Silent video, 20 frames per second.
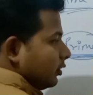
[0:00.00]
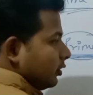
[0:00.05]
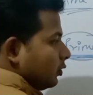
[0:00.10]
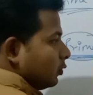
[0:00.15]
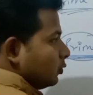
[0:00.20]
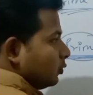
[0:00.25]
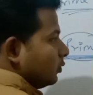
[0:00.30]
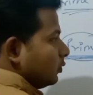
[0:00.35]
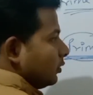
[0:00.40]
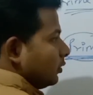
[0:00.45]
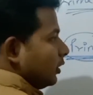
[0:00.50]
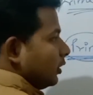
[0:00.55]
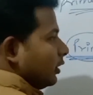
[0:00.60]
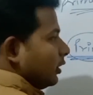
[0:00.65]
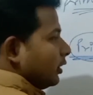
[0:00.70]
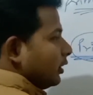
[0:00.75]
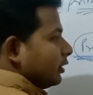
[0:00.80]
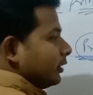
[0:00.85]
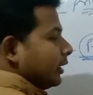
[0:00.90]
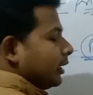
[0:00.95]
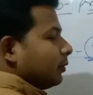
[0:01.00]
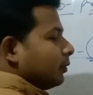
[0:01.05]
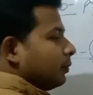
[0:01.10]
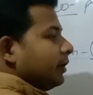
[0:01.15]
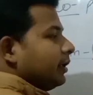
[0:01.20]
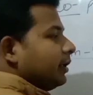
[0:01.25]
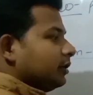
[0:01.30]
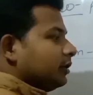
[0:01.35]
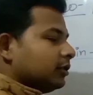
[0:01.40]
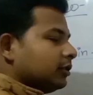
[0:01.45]
That is 2.
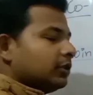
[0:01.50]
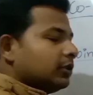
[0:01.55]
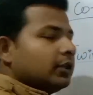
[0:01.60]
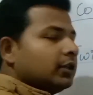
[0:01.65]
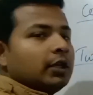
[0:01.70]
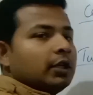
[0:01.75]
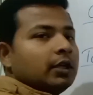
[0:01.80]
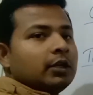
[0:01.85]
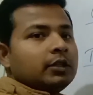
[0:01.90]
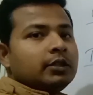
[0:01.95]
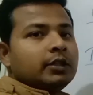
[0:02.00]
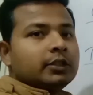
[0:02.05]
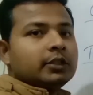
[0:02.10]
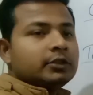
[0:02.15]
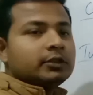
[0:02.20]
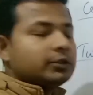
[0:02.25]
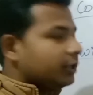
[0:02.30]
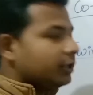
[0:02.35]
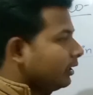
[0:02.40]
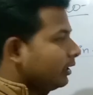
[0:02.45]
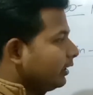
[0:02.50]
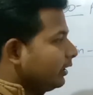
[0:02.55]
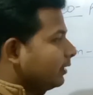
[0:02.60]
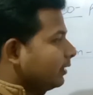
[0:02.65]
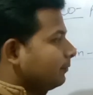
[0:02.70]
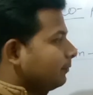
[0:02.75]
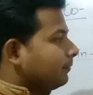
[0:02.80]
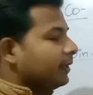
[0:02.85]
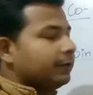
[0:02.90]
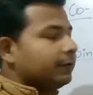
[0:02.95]
That means
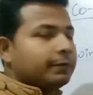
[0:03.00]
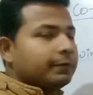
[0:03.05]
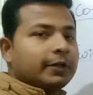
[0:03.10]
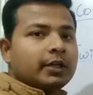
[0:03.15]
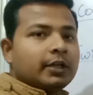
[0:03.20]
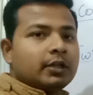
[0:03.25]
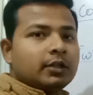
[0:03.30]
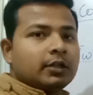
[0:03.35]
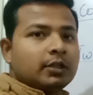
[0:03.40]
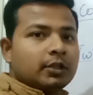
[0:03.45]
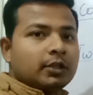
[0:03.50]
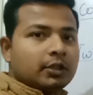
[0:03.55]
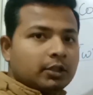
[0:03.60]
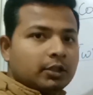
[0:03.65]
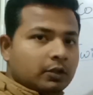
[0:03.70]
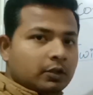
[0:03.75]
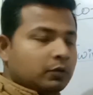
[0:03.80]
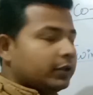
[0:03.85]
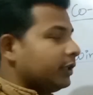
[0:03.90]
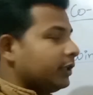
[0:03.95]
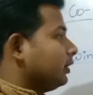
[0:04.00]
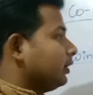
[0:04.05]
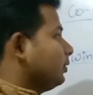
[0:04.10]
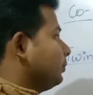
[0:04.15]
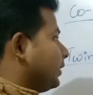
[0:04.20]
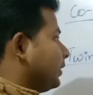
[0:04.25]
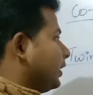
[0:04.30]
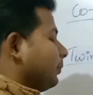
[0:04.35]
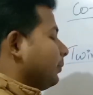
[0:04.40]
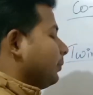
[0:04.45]
these 3 and 5 are
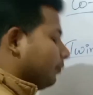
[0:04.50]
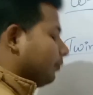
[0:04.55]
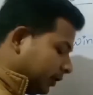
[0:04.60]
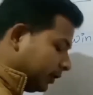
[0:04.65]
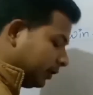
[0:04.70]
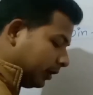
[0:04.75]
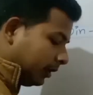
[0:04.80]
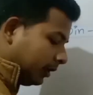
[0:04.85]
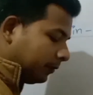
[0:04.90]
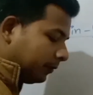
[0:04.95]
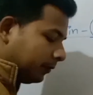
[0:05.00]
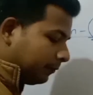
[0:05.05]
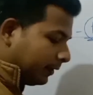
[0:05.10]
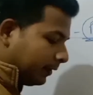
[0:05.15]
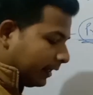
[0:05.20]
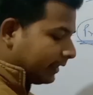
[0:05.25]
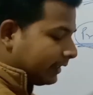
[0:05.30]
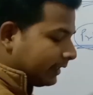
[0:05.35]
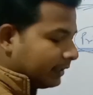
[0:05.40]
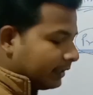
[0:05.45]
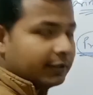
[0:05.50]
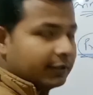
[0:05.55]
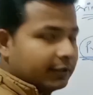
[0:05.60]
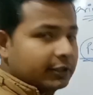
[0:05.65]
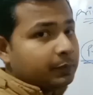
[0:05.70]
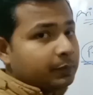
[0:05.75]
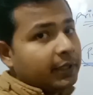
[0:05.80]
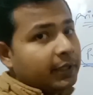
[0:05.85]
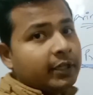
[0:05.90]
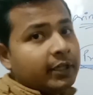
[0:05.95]
twin prime.
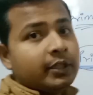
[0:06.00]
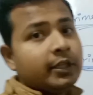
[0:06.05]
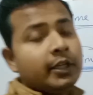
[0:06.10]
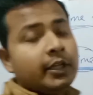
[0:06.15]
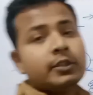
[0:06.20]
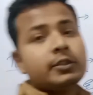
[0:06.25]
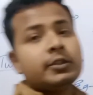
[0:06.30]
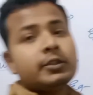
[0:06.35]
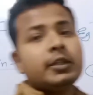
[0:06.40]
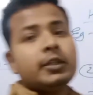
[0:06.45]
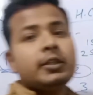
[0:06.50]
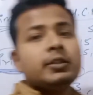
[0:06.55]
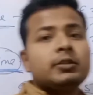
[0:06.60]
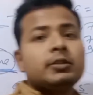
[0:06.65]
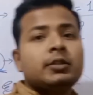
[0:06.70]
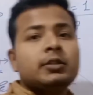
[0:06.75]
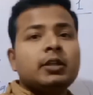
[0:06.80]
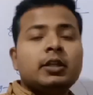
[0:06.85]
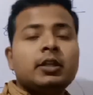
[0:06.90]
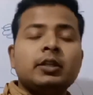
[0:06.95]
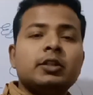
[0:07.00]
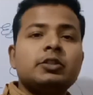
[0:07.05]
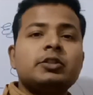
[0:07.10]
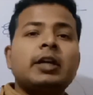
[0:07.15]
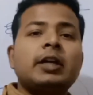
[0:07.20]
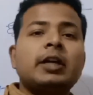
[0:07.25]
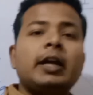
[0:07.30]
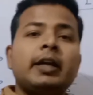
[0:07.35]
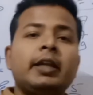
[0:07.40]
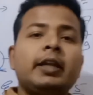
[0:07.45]
Why I have explained these
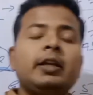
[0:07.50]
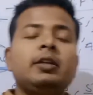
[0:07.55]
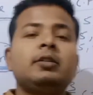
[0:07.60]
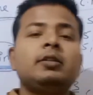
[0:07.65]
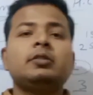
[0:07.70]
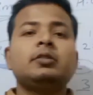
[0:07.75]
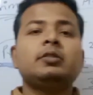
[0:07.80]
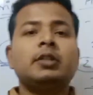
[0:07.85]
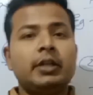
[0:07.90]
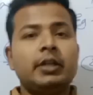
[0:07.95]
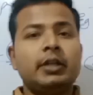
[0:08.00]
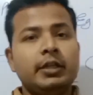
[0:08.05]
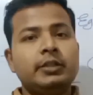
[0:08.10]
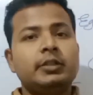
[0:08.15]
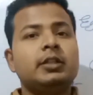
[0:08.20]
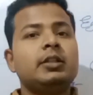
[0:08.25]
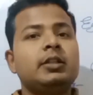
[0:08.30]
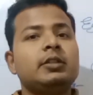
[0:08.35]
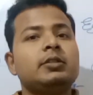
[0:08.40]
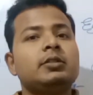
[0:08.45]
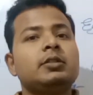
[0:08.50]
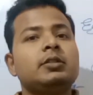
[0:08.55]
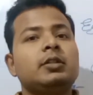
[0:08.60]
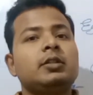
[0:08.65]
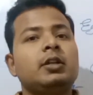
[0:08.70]
things in the starting?